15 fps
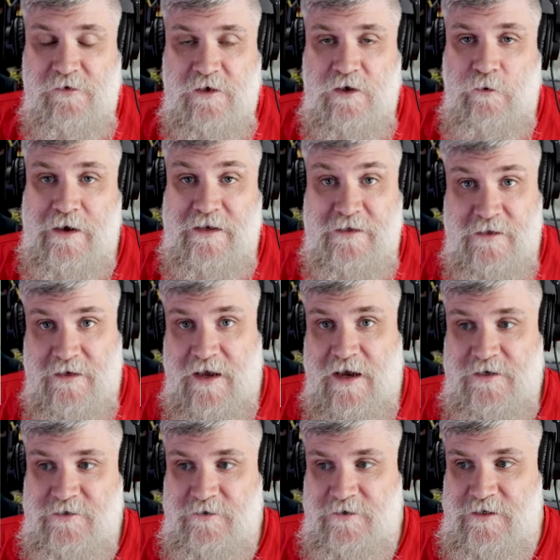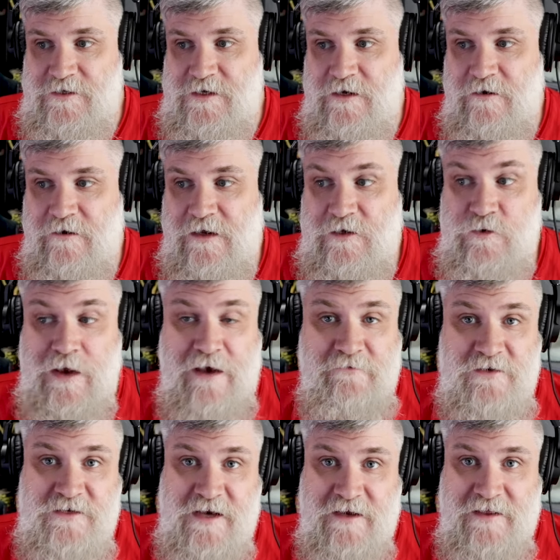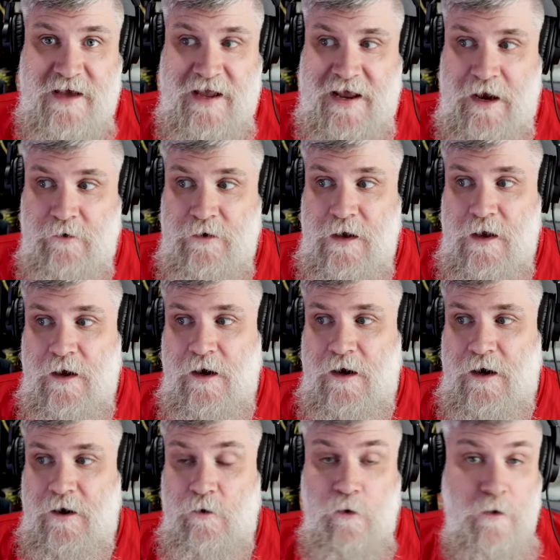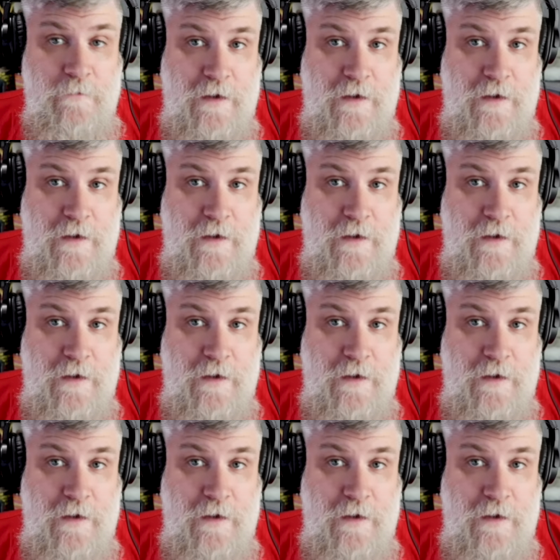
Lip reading: you're going to the National this year and you haven't checked that out, or